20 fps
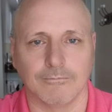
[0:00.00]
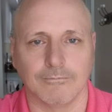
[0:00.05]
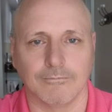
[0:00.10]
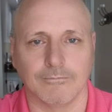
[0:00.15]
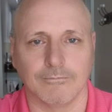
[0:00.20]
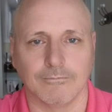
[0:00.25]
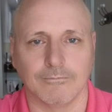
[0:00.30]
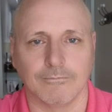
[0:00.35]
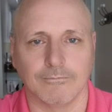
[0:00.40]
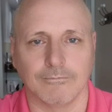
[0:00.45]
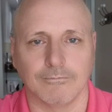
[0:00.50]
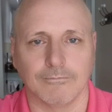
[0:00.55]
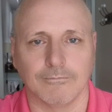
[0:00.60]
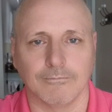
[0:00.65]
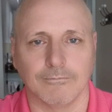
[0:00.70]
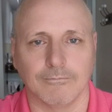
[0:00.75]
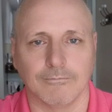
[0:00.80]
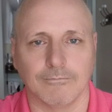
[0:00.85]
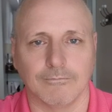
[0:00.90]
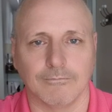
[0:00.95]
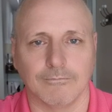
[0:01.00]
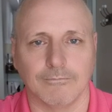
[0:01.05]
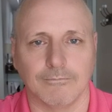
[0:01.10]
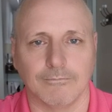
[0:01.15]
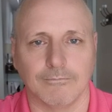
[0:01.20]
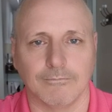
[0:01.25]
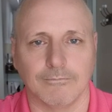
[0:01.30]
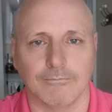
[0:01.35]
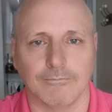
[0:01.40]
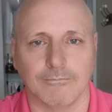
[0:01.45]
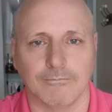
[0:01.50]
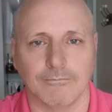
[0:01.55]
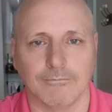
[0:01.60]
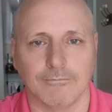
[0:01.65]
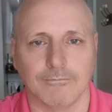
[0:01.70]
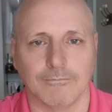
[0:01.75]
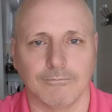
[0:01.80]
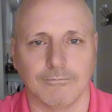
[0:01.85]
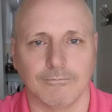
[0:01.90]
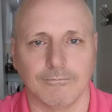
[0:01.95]

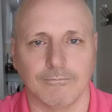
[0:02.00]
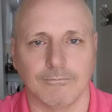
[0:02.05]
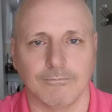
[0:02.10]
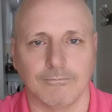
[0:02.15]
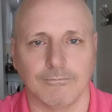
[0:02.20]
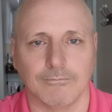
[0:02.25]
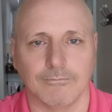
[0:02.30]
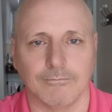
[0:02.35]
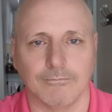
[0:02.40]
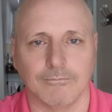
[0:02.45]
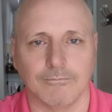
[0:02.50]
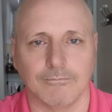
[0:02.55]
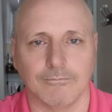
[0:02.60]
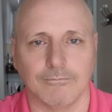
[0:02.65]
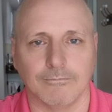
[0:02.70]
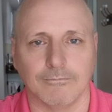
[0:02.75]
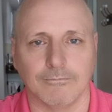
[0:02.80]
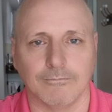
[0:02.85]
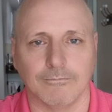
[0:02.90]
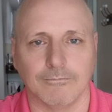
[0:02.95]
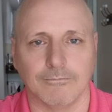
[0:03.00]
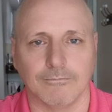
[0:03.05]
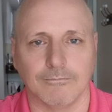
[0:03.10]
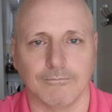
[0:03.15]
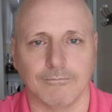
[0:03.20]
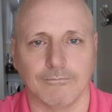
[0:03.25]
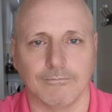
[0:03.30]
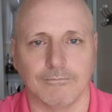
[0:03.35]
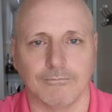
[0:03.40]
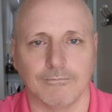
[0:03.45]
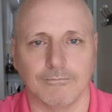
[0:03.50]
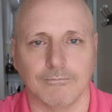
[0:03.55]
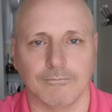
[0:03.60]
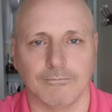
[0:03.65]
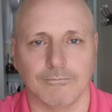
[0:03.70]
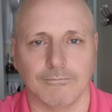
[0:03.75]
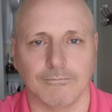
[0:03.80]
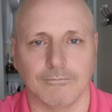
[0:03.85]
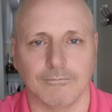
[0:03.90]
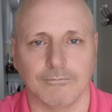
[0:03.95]

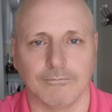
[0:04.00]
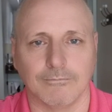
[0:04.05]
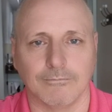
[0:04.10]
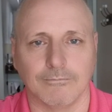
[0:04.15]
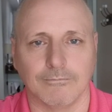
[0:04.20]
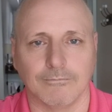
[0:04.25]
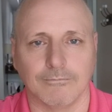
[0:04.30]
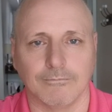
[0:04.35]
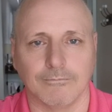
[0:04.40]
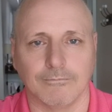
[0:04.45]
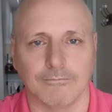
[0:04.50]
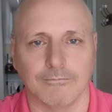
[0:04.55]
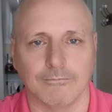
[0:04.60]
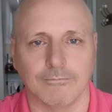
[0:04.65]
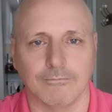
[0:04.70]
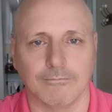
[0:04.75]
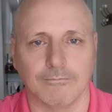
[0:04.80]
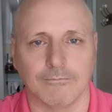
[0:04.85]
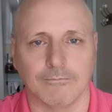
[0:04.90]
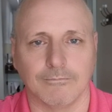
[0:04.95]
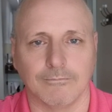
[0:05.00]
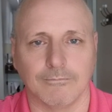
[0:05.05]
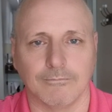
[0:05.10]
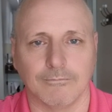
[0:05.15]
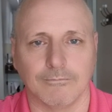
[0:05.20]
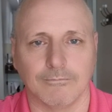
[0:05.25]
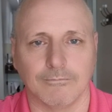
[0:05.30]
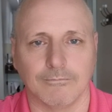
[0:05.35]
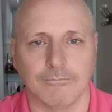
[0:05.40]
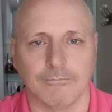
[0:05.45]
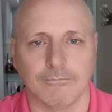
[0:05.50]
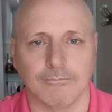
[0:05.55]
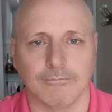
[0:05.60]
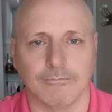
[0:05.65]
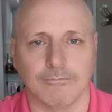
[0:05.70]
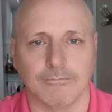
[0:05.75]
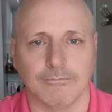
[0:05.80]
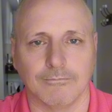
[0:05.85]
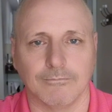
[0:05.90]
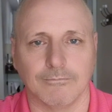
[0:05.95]

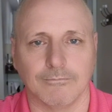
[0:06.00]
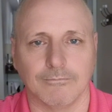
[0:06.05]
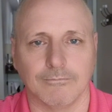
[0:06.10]
(not speaking)